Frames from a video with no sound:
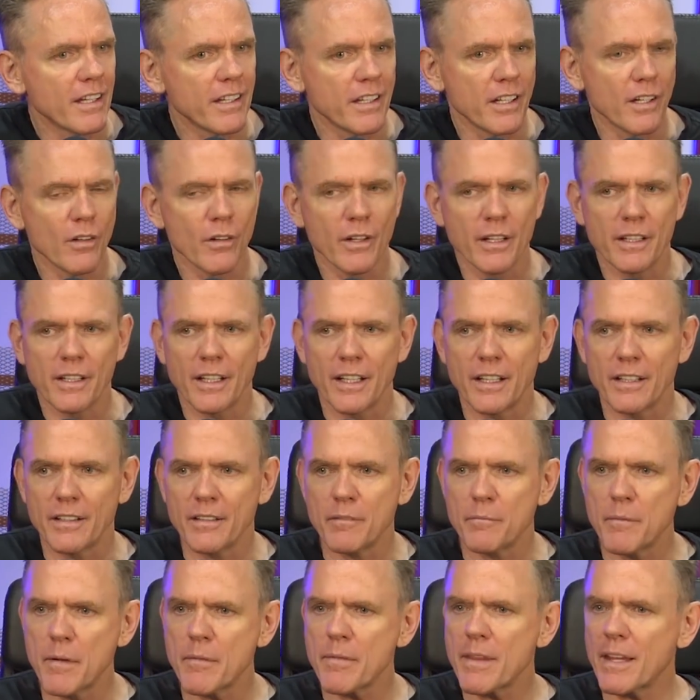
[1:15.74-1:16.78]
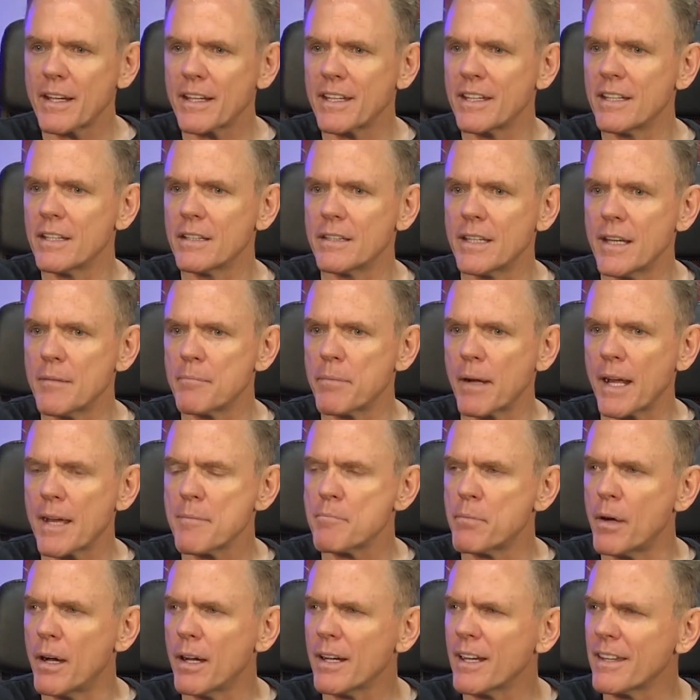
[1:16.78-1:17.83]
You know, and remember that kid, that guy
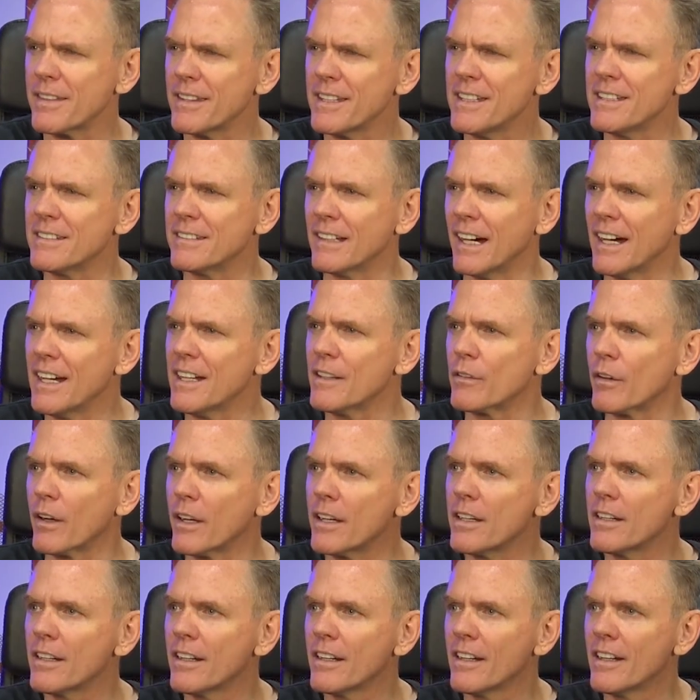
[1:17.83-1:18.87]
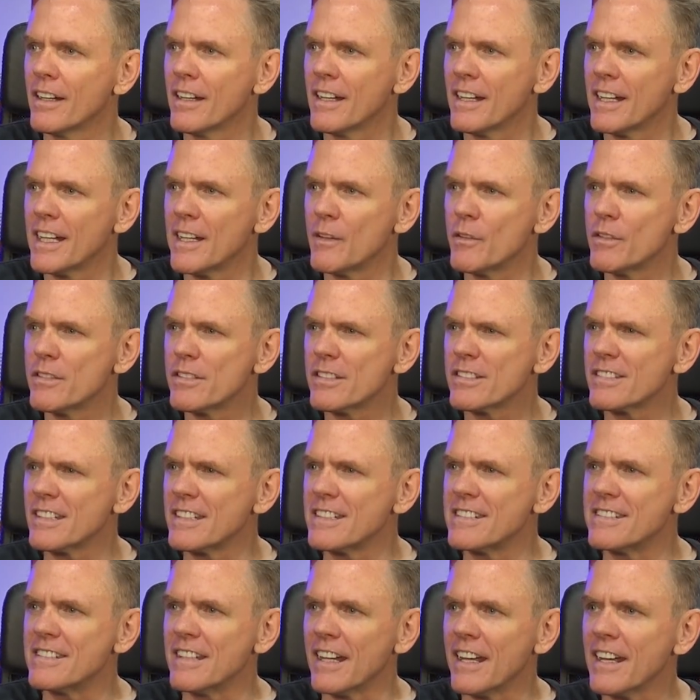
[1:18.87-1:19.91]
Puck, I think he died, right? He was just a
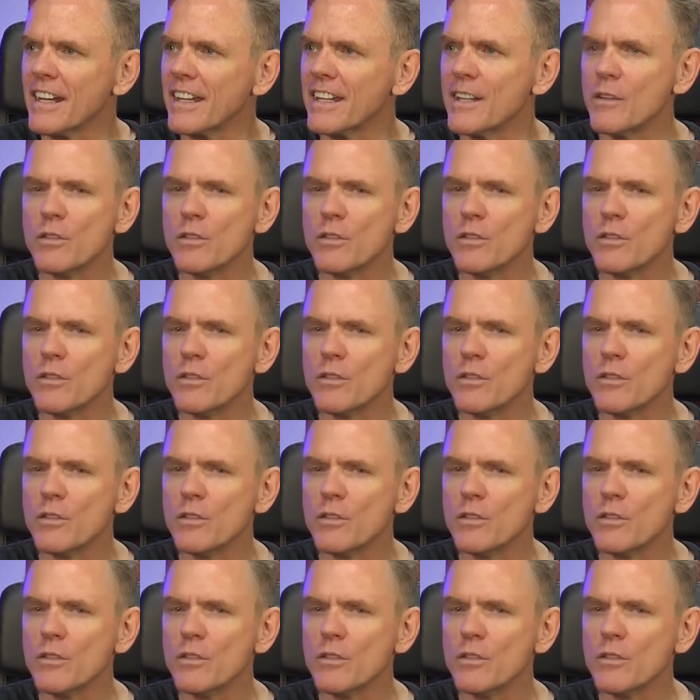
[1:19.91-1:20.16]
dick.